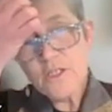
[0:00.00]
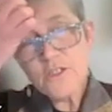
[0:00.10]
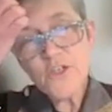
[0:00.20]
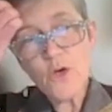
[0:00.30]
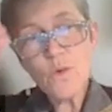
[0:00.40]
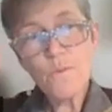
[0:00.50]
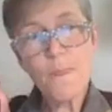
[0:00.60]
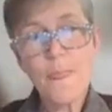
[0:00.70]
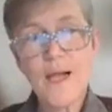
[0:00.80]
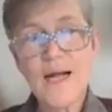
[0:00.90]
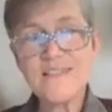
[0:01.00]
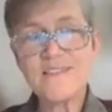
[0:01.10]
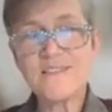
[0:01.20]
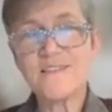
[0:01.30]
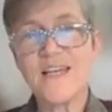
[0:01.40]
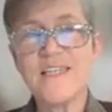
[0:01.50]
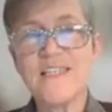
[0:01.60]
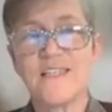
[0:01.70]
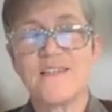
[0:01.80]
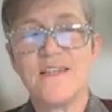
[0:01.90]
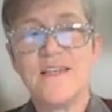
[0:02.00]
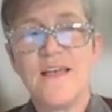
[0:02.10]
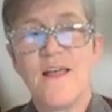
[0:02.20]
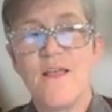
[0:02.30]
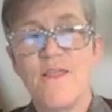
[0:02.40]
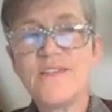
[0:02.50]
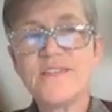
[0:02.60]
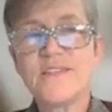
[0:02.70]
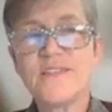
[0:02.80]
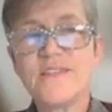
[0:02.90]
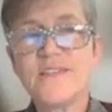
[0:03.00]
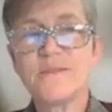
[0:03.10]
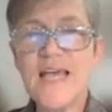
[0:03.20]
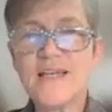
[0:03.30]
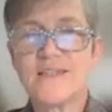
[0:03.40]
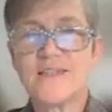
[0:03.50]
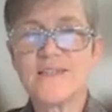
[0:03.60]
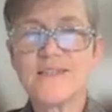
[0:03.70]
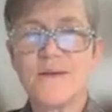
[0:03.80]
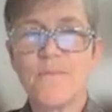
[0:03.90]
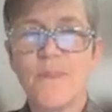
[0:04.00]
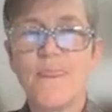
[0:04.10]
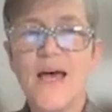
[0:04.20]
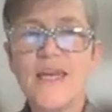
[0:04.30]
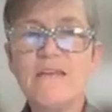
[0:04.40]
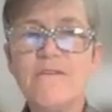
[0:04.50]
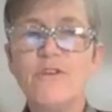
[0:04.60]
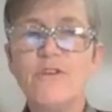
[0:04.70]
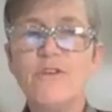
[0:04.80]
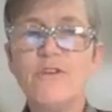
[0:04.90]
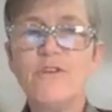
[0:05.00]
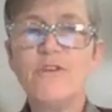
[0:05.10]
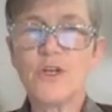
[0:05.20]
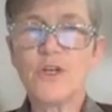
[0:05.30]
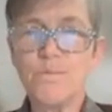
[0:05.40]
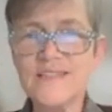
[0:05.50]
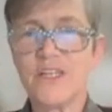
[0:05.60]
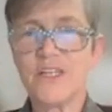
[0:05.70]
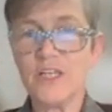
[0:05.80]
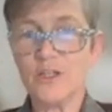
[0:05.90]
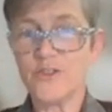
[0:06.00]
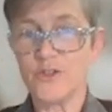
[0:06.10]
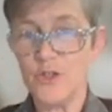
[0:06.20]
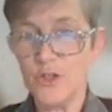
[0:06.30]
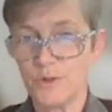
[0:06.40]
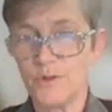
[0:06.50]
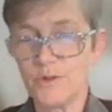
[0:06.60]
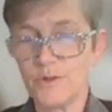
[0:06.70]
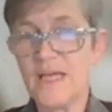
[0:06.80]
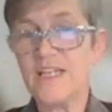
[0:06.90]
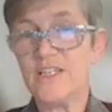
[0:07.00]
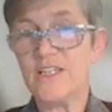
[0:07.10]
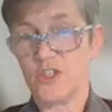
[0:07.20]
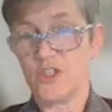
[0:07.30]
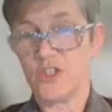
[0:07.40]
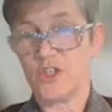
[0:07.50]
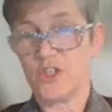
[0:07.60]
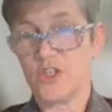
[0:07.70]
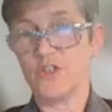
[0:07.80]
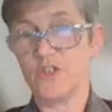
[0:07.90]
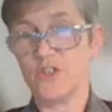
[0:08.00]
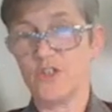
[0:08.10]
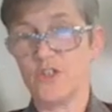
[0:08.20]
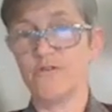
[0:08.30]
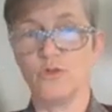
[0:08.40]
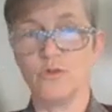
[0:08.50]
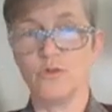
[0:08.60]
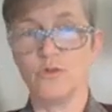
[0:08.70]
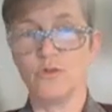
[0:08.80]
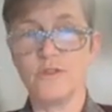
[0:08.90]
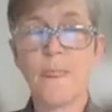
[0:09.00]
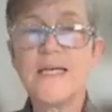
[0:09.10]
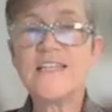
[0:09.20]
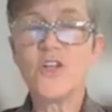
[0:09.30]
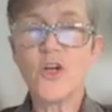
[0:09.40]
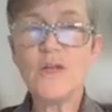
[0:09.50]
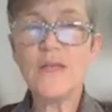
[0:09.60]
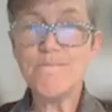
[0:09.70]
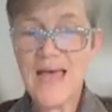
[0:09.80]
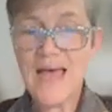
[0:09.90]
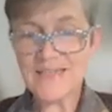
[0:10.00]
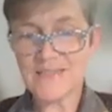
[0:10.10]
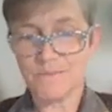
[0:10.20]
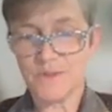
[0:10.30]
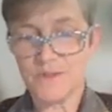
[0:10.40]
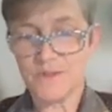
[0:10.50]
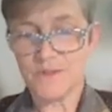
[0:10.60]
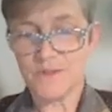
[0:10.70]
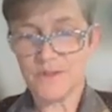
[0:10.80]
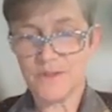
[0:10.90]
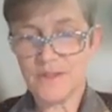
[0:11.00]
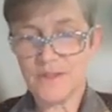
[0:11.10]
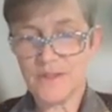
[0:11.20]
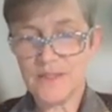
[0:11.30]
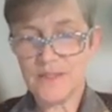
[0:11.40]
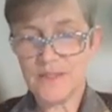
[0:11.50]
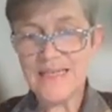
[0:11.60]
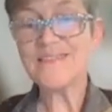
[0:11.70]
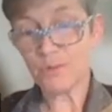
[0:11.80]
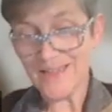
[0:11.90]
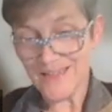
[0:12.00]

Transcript: So as it's stated, this system entails that if you've got a possessive that includes a numeral, like Joe's four tools, it's not only maximal, it